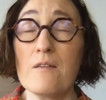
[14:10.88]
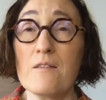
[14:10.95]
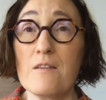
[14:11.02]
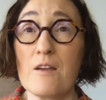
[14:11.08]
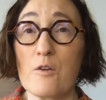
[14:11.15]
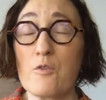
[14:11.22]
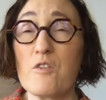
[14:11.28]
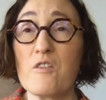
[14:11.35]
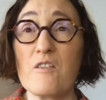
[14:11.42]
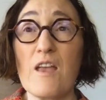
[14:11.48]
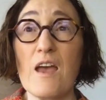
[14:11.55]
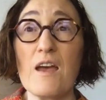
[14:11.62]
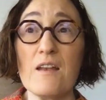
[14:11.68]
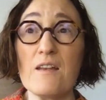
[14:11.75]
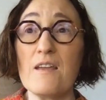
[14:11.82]
you know,
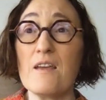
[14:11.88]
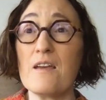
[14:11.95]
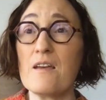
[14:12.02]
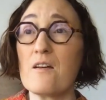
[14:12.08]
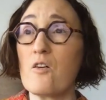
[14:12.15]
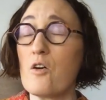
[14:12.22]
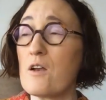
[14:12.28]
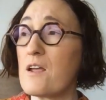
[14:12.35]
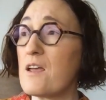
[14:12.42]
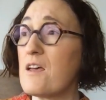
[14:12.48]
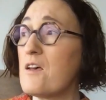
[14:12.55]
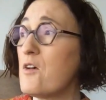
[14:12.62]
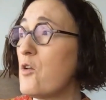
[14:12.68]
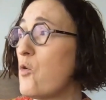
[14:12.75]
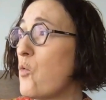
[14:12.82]
standing on a
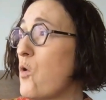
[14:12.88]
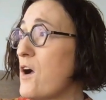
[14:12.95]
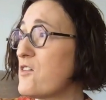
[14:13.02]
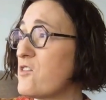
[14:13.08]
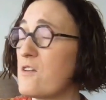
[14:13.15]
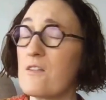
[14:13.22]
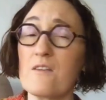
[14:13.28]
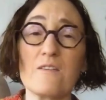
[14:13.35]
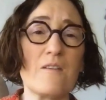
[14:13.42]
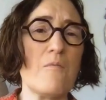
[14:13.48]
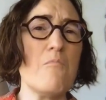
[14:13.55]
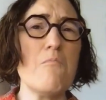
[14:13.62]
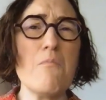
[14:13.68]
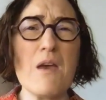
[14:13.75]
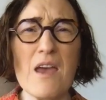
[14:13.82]
hill watching this
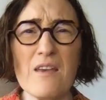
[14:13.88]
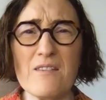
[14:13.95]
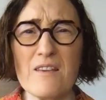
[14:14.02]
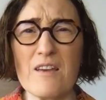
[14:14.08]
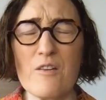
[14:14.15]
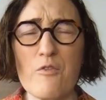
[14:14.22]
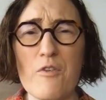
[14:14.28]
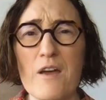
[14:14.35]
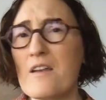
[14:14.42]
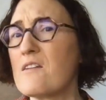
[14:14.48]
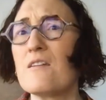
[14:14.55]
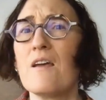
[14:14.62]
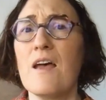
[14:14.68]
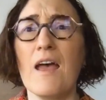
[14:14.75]
amazing event,